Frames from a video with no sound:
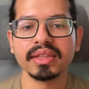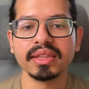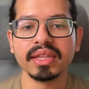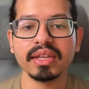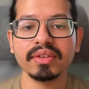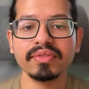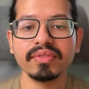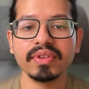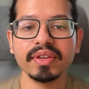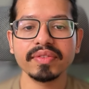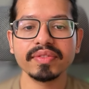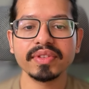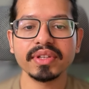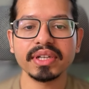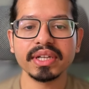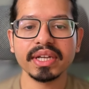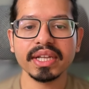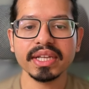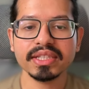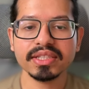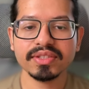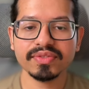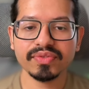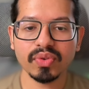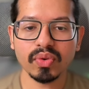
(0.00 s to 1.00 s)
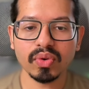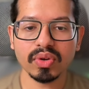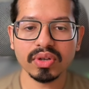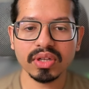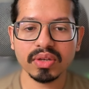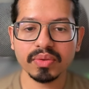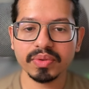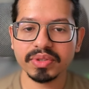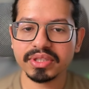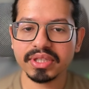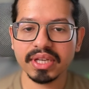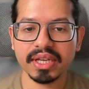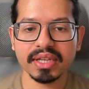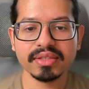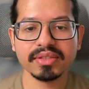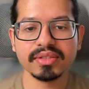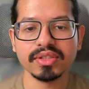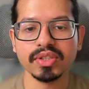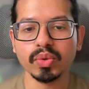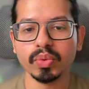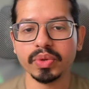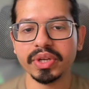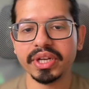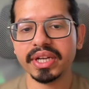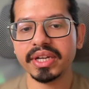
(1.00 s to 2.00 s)
Then we have the test folder, which has
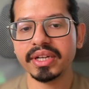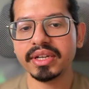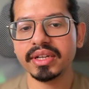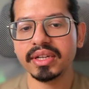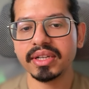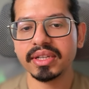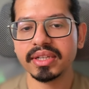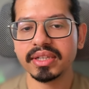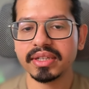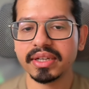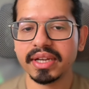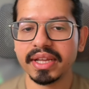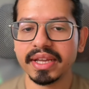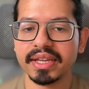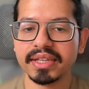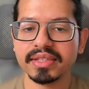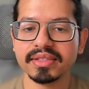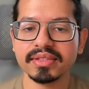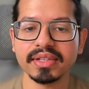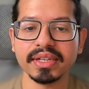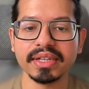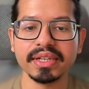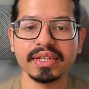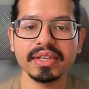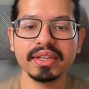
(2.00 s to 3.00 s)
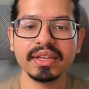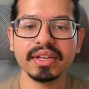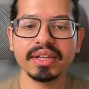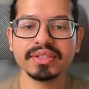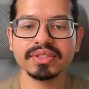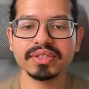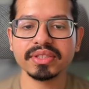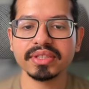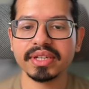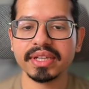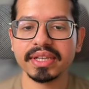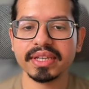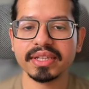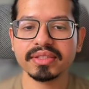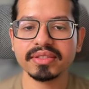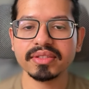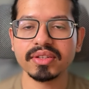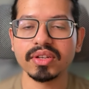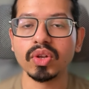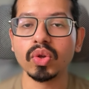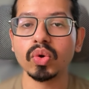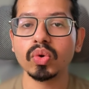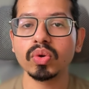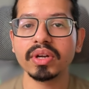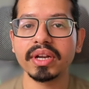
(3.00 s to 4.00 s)
unit test, integration test,
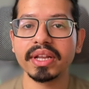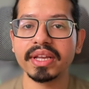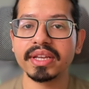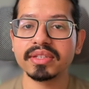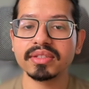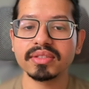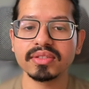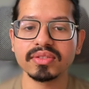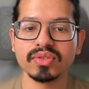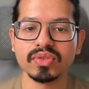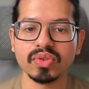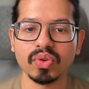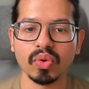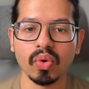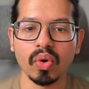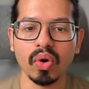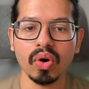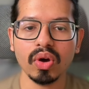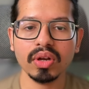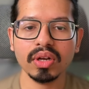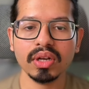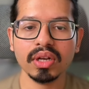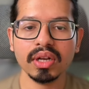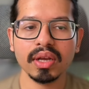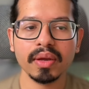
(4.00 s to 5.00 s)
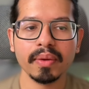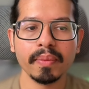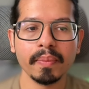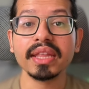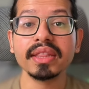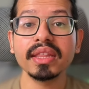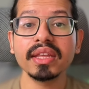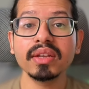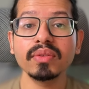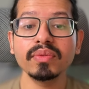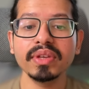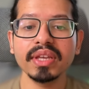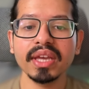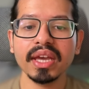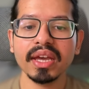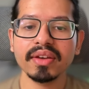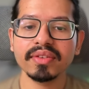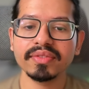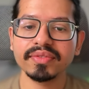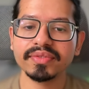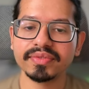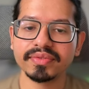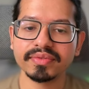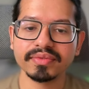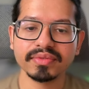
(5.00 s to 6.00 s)
load test, and so on. And then we
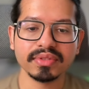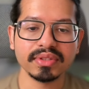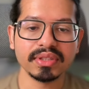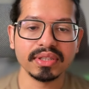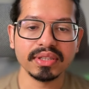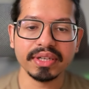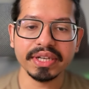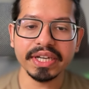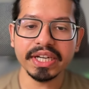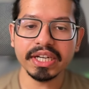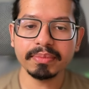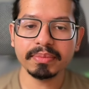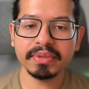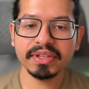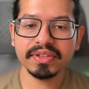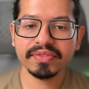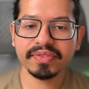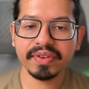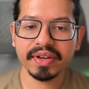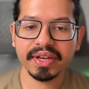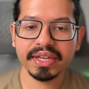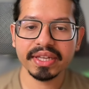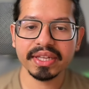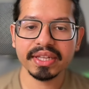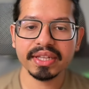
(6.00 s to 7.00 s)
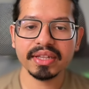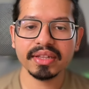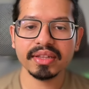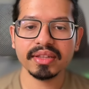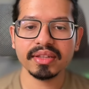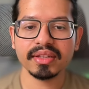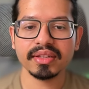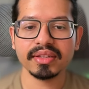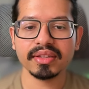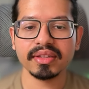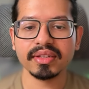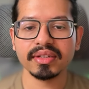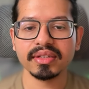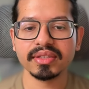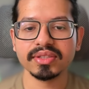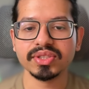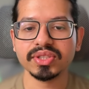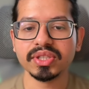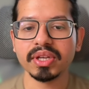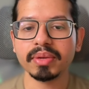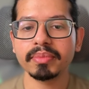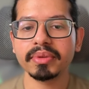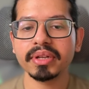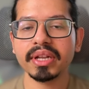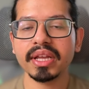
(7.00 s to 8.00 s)
have the README file, the
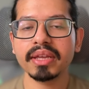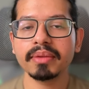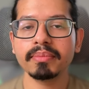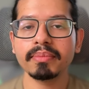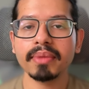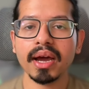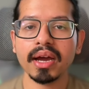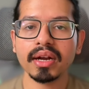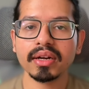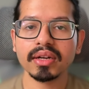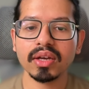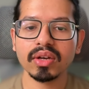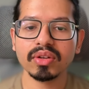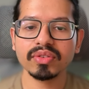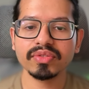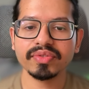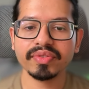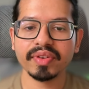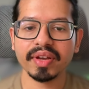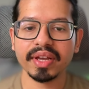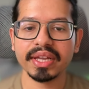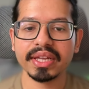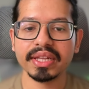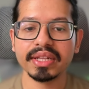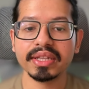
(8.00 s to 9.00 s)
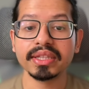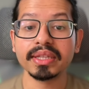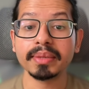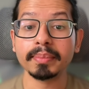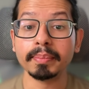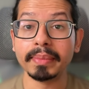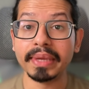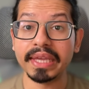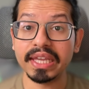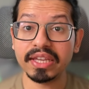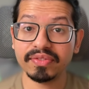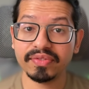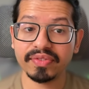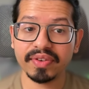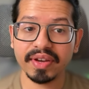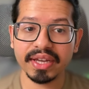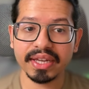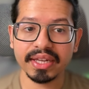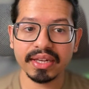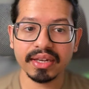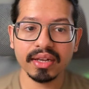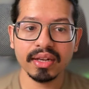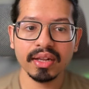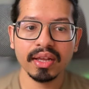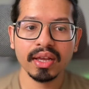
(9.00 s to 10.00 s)
Gemini Markdown file, the
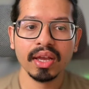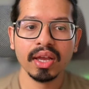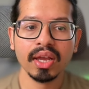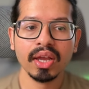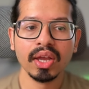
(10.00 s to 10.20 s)
Makefile,